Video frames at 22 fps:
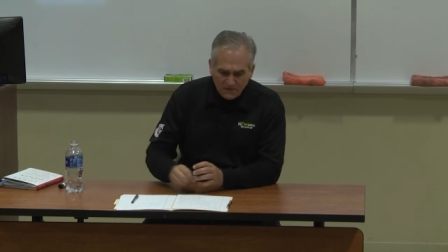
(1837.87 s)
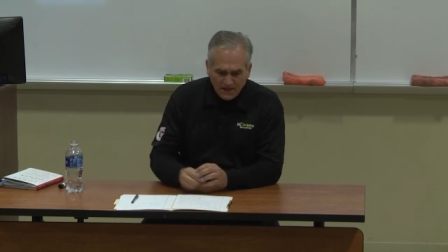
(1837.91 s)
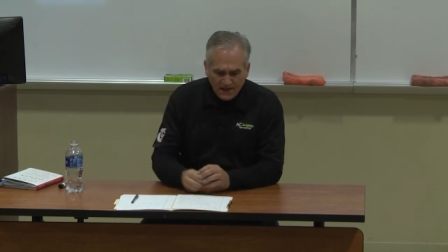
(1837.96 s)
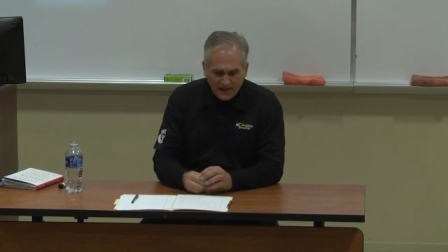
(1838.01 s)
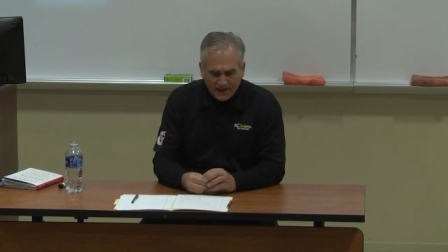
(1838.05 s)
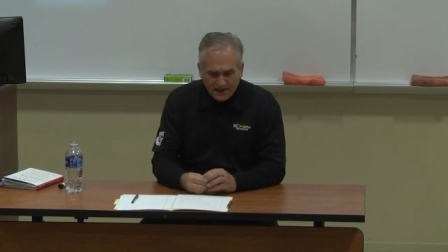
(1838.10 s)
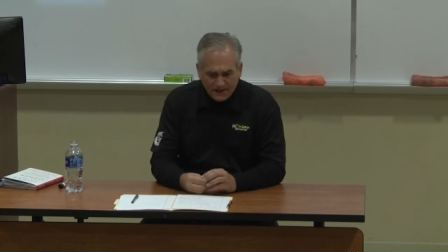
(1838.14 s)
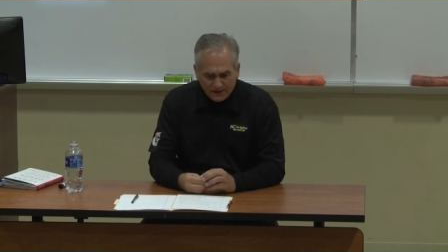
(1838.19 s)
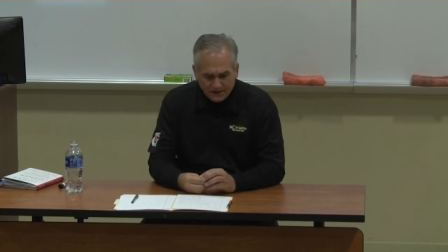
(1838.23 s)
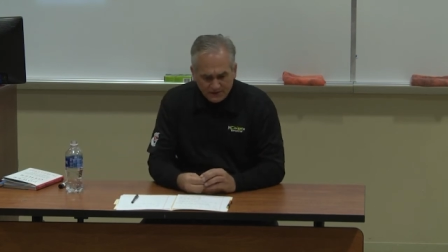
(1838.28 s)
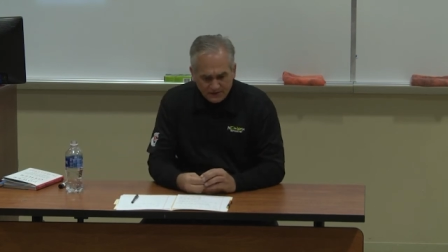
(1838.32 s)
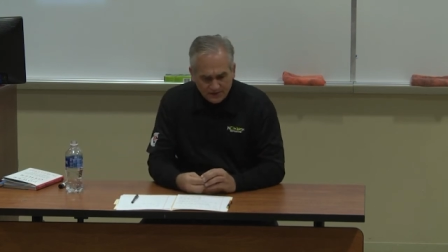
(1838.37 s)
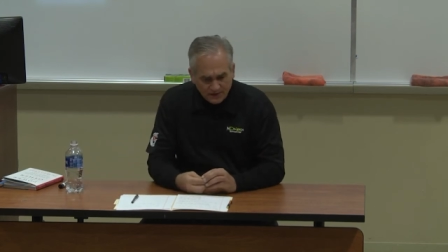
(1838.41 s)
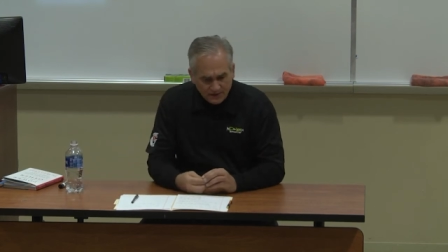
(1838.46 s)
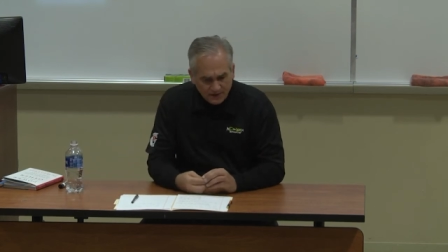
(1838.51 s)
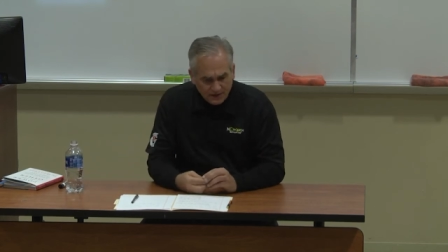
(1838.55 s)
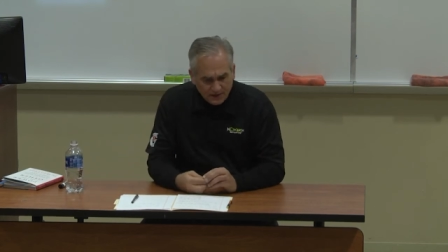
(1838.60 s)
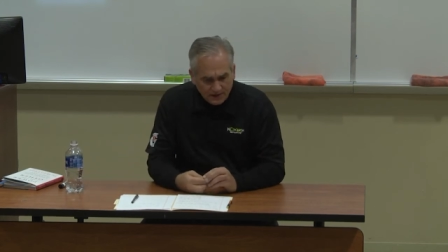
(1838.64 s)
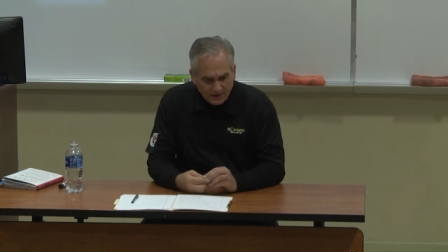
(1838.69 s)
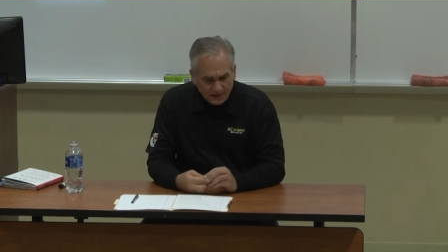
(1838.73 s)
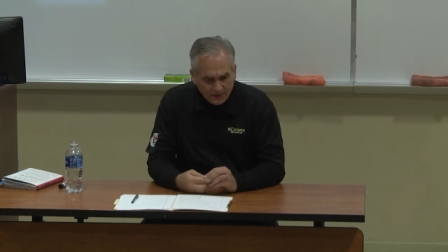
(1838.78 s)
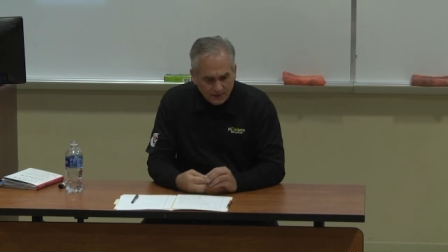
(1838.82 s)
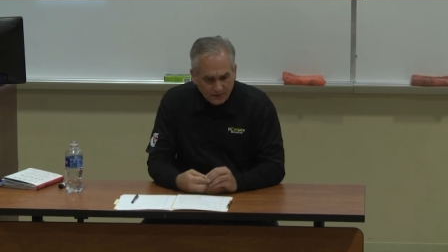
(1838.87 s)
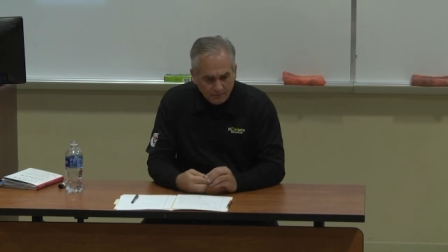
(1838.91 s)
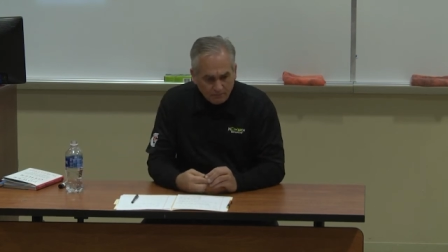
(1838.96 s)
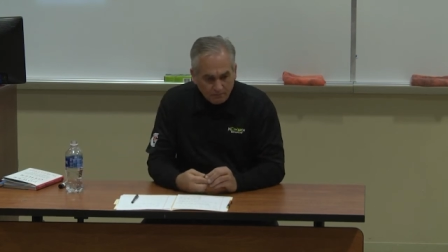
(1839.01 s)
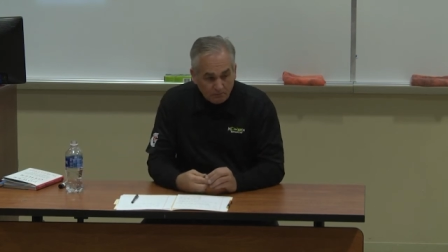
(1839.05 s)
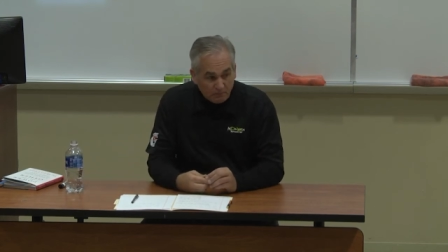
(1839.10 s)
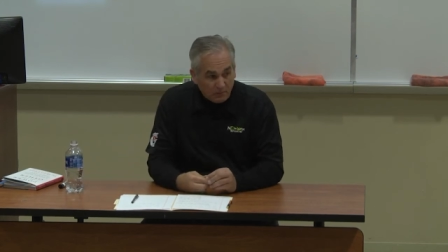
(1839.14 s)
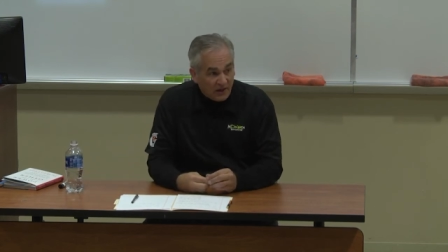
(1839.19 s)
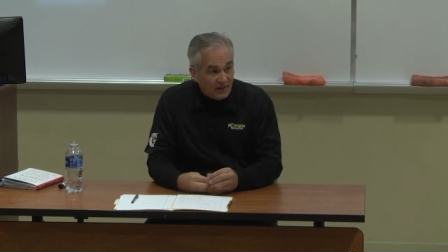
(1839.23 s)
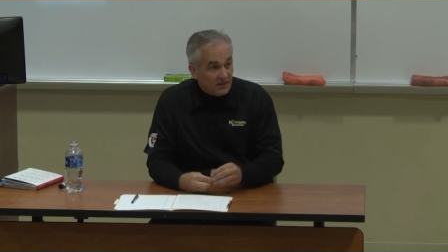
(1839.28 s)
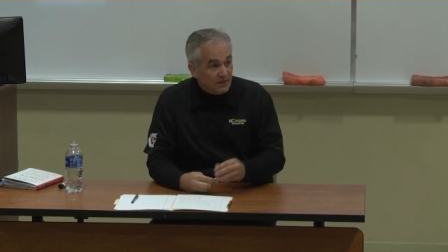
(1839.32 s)
and uh,
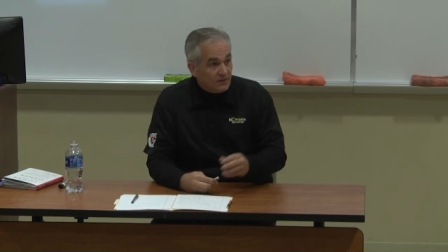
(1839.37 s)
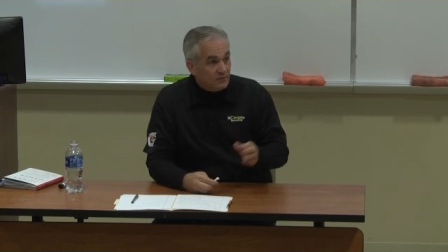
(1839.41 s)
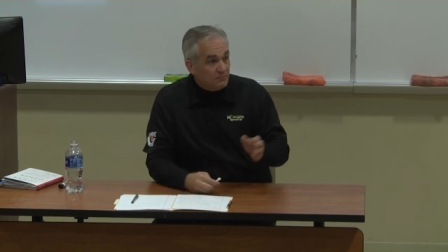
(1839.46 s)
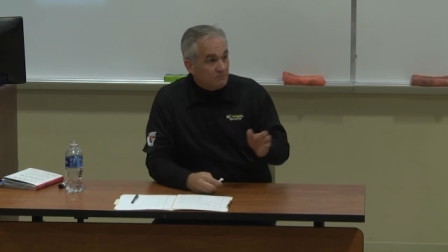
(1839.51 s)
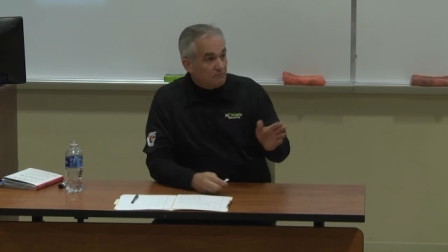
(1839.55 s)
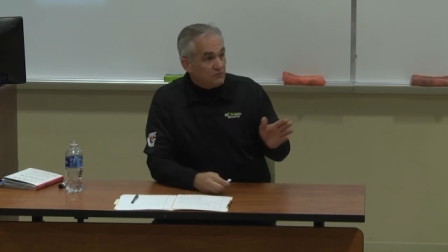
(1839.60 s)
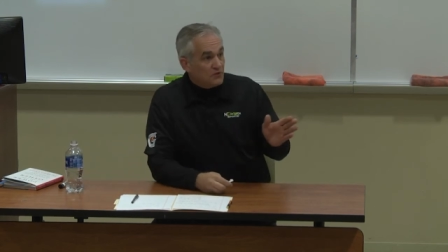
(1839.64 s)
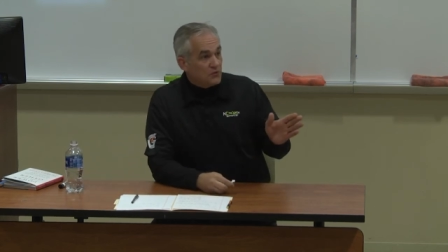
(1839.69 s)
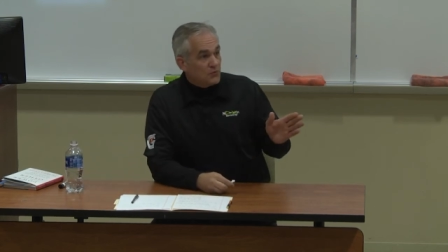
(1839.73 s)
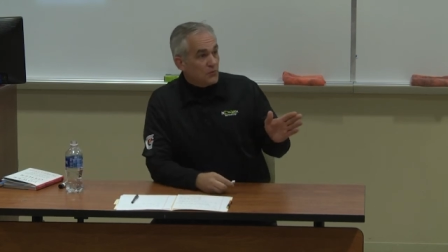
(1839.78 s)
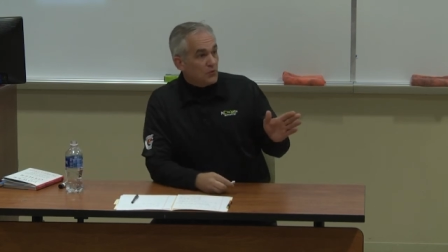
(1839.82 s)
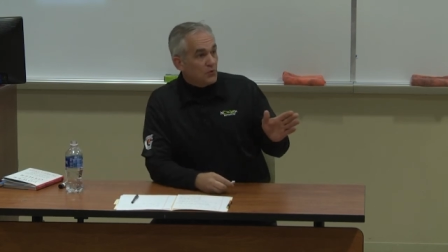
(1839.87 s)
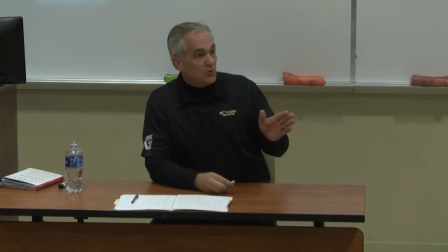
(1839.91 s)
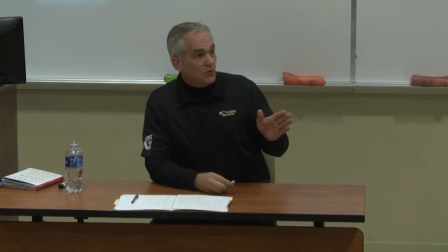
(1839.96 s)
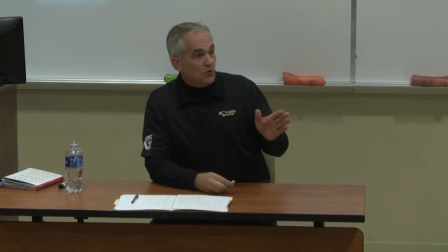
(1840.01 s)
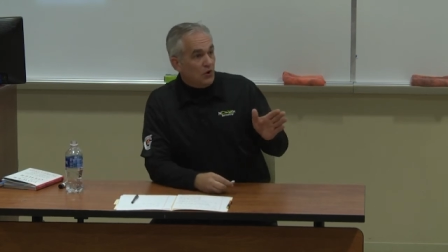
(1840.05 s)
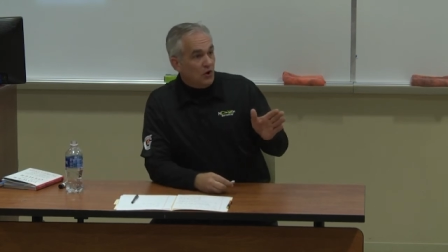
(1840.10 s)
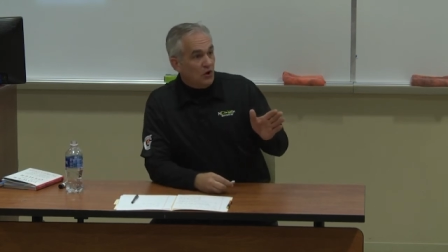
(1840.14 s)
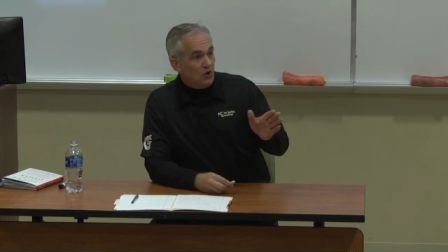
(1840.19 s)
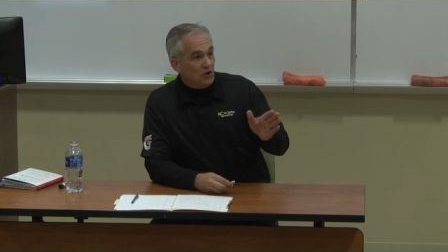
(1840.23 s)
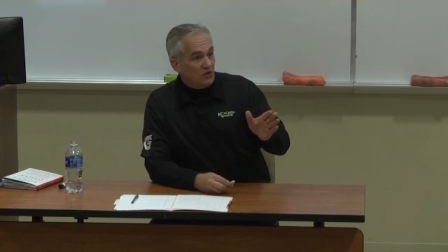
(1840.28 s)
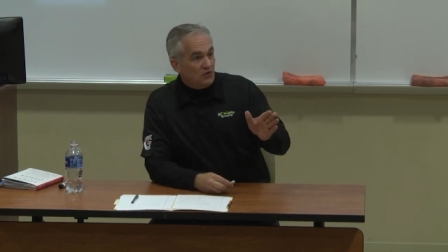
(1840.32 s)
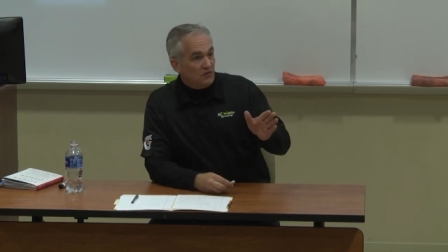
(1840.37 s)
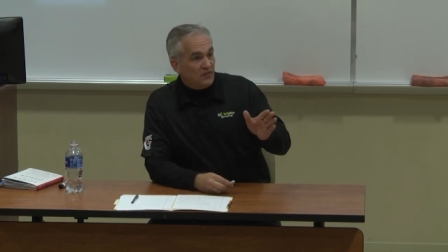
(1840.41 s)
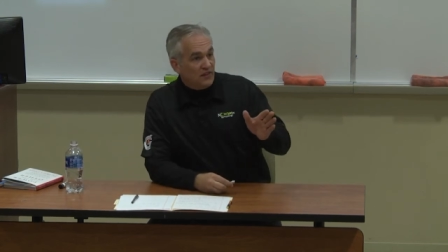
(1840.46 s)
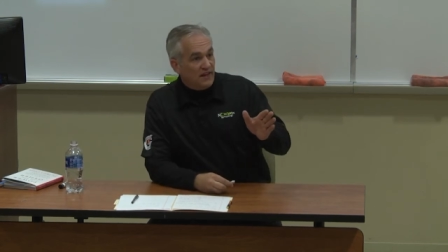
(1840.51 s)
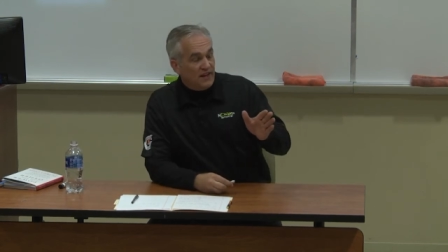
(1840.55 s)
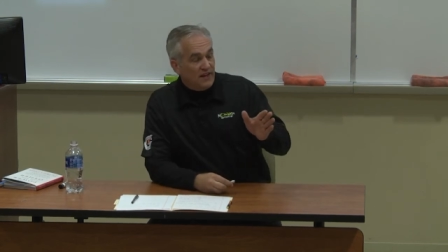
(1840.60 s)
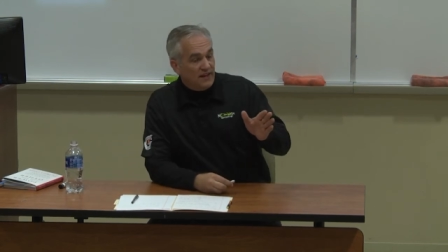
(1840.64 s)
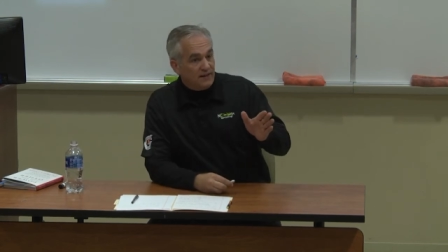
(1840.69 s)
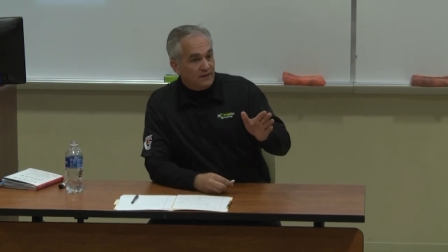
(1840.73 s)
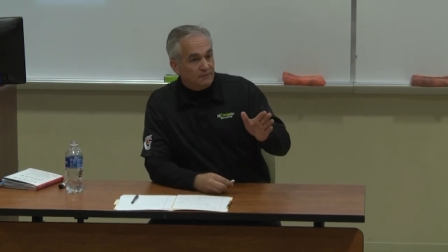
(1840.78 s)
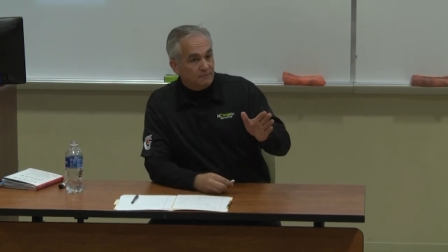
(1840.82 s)
but through all of
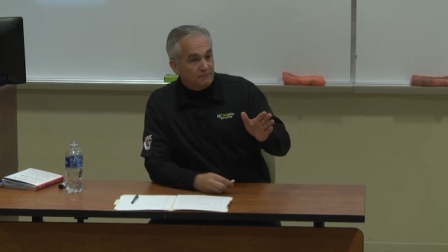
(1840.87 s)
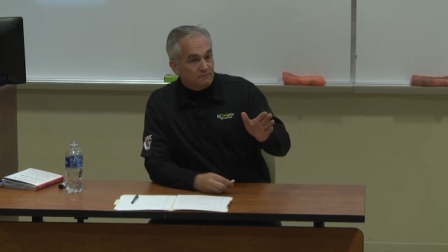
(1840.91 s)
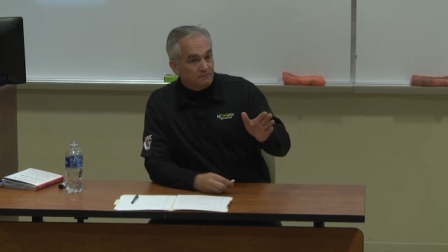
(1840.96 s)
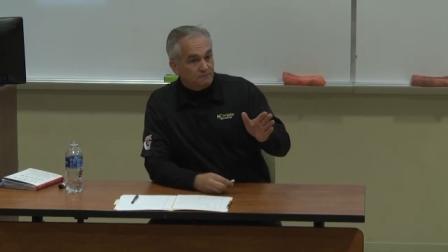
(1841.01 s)
that,